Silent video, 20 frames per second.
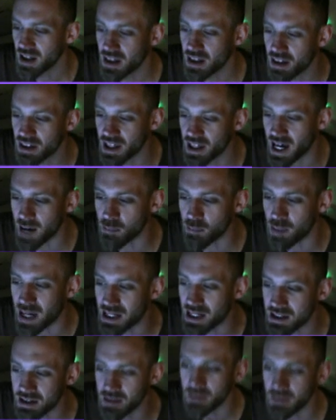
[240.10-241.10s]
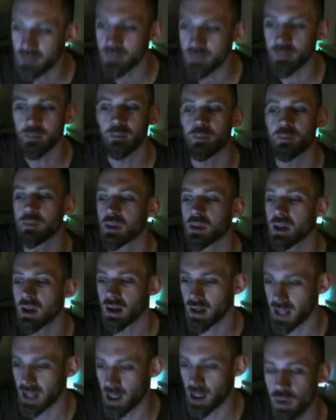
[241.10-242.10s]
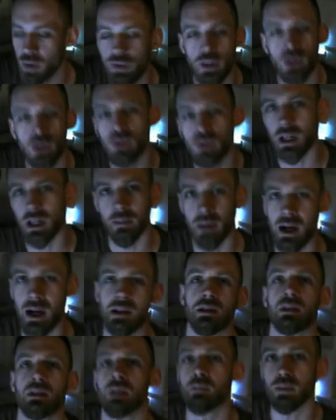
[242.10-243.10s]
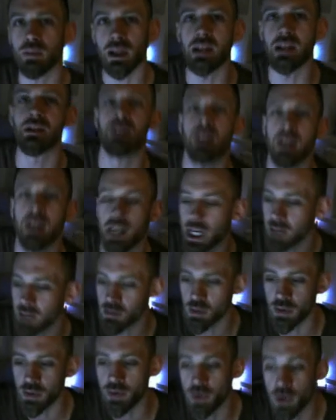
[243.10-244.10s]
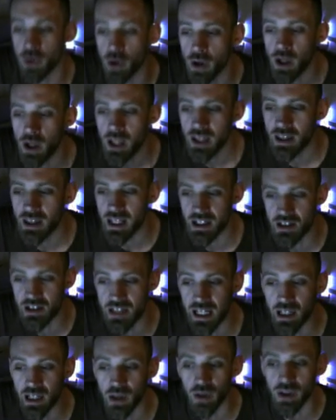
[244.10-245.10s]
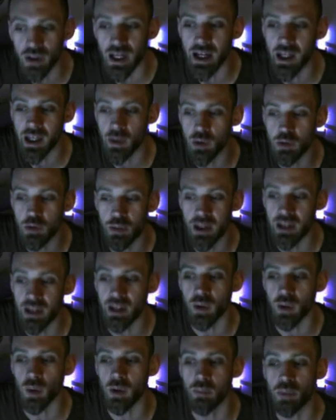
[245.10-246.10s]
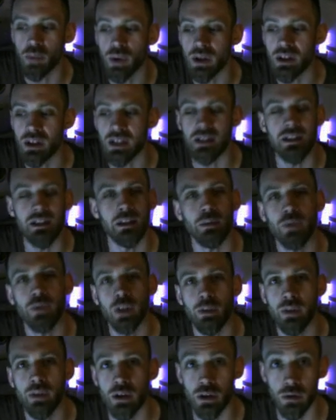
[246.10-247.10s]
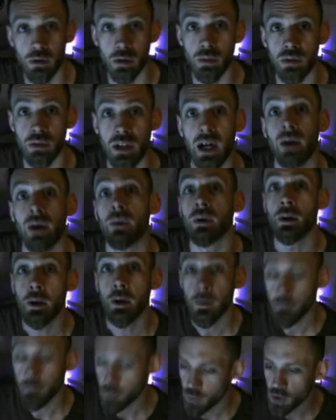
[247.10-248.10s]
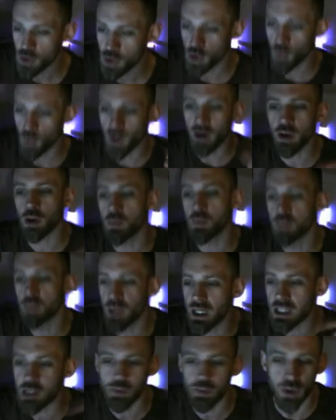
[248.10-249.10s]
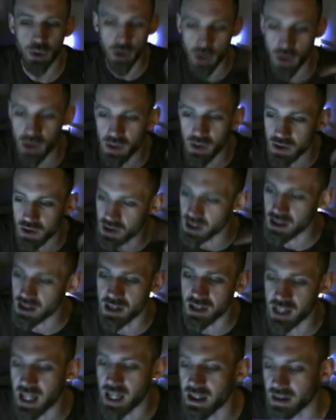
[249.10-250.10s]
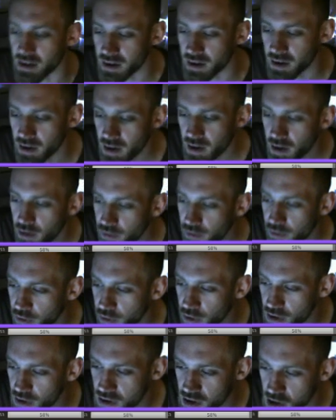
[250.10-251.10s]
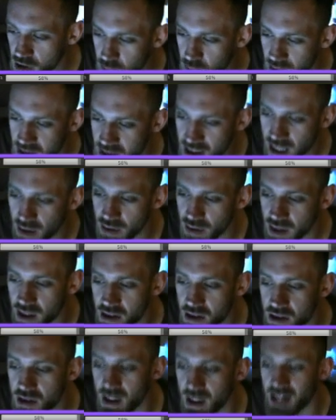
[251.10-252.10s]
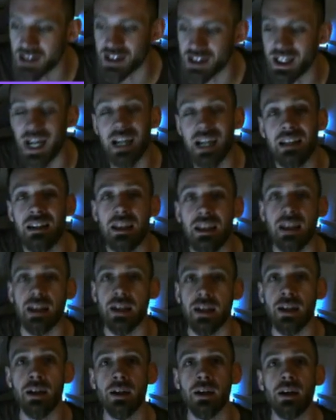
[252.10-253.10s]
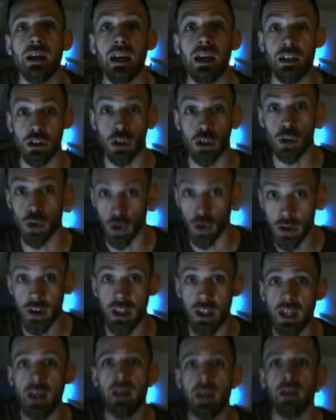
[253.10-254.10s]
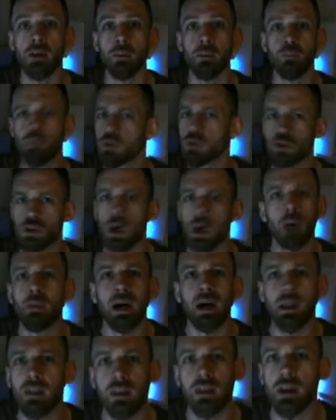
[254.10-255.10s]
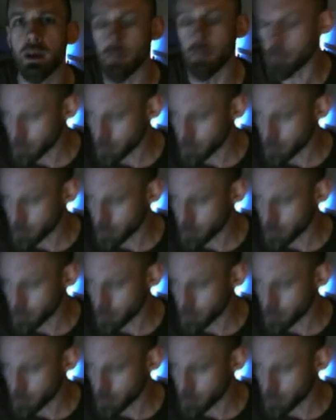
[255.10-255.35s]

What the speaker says: that pattern. And we've used that pattern in plenty of games before. This did look like it was pinned at one point, didn't it, before the bishop comes out. So while your brain's putting all those things together, for it to spit out this as an idea is a good thing. It's not a bad thing.